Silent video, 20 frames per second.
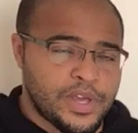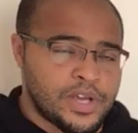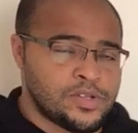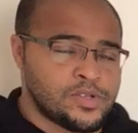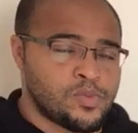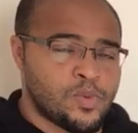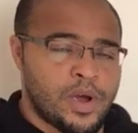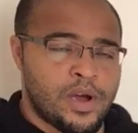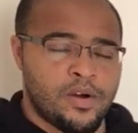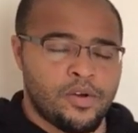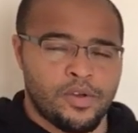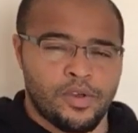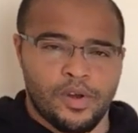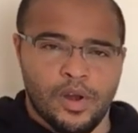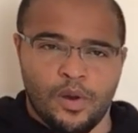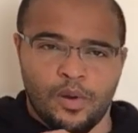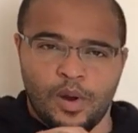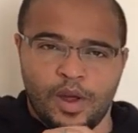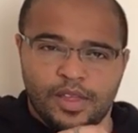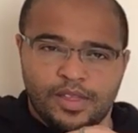as well you
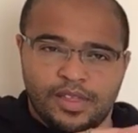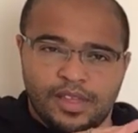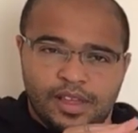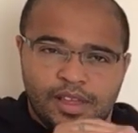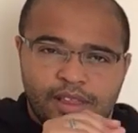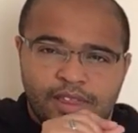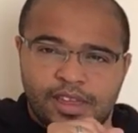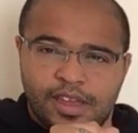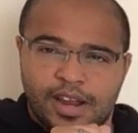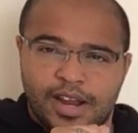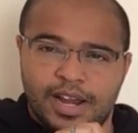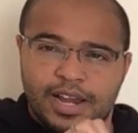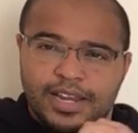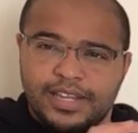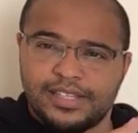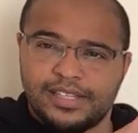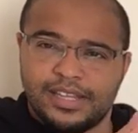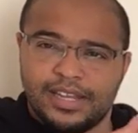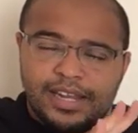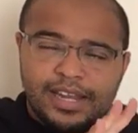know like the the
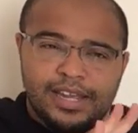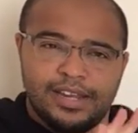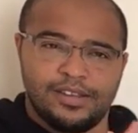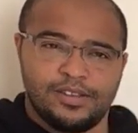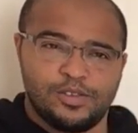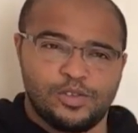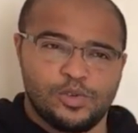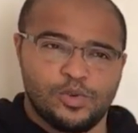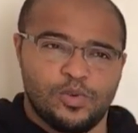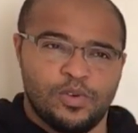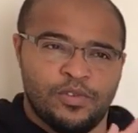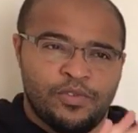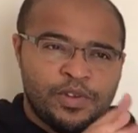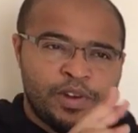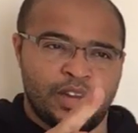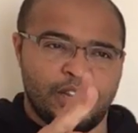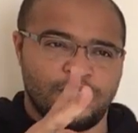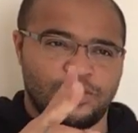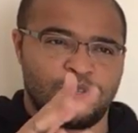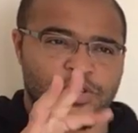glistening sort of
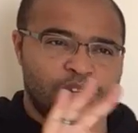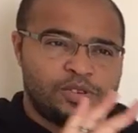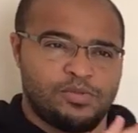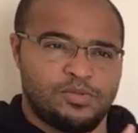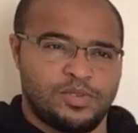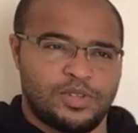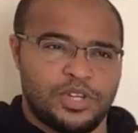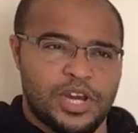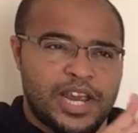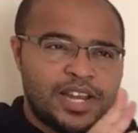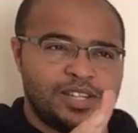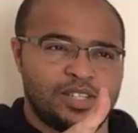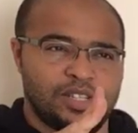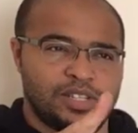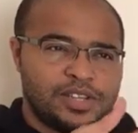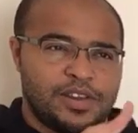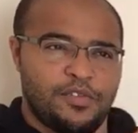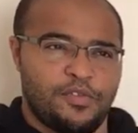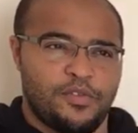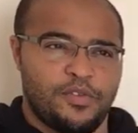and it changes
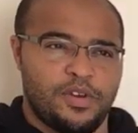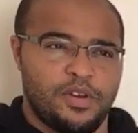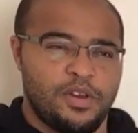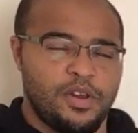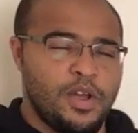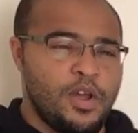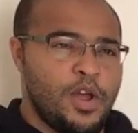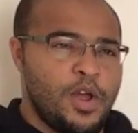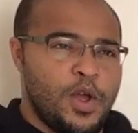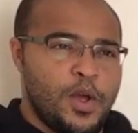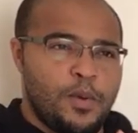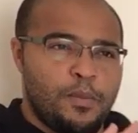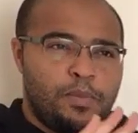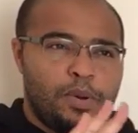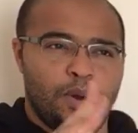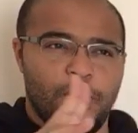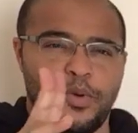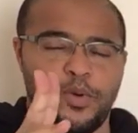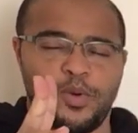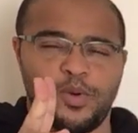different
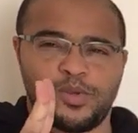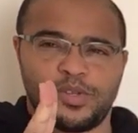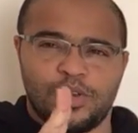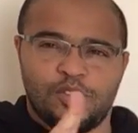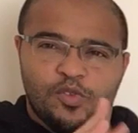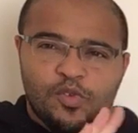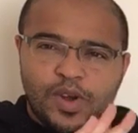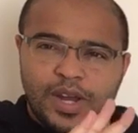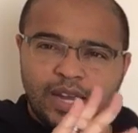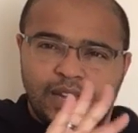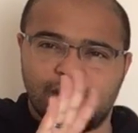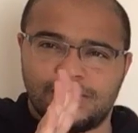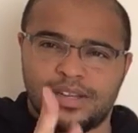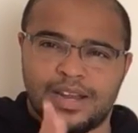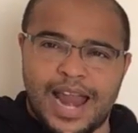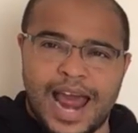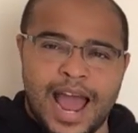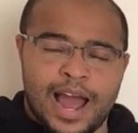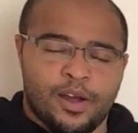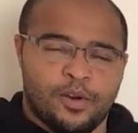blues and greens
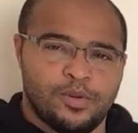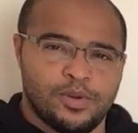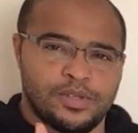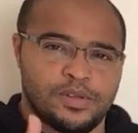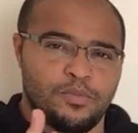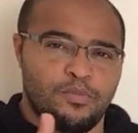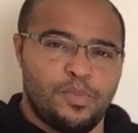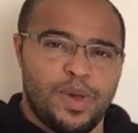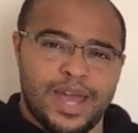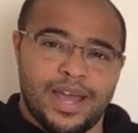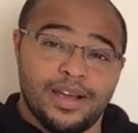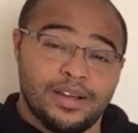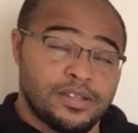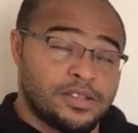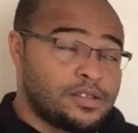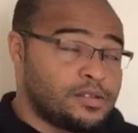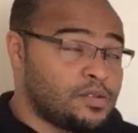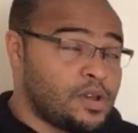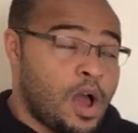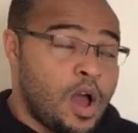and aquas and
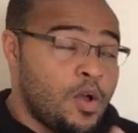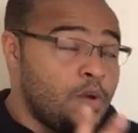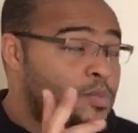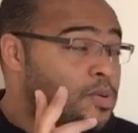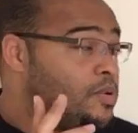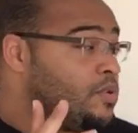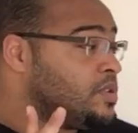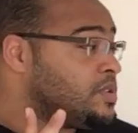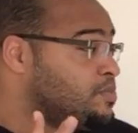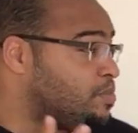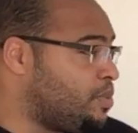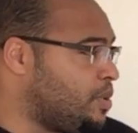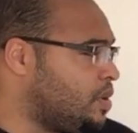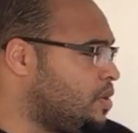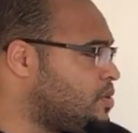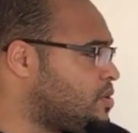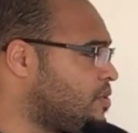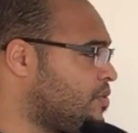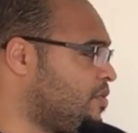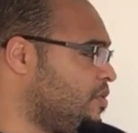pinks opal is
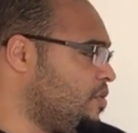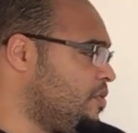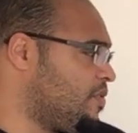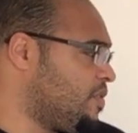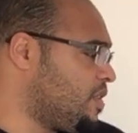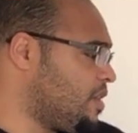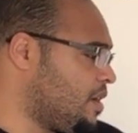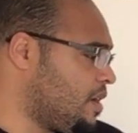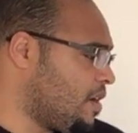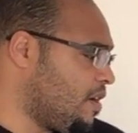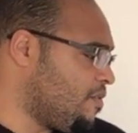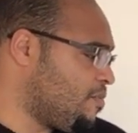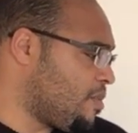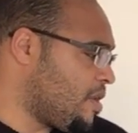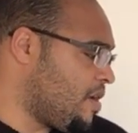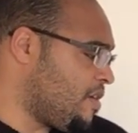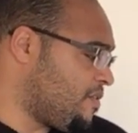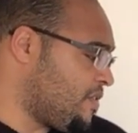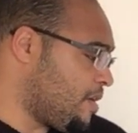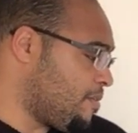beautiful for the life
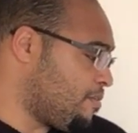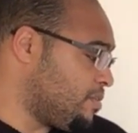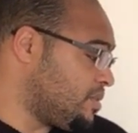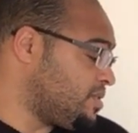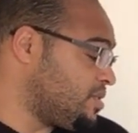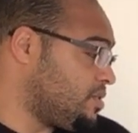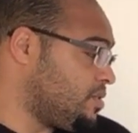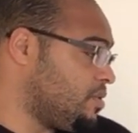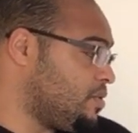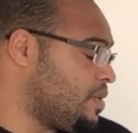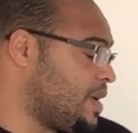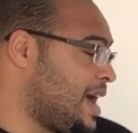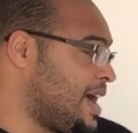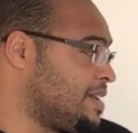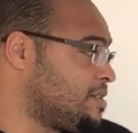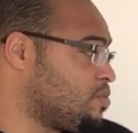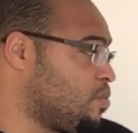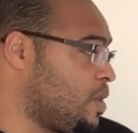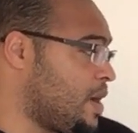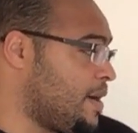path number two
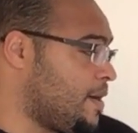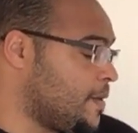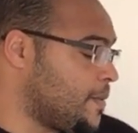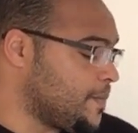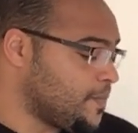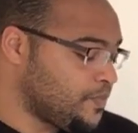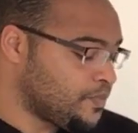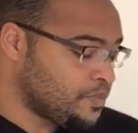as well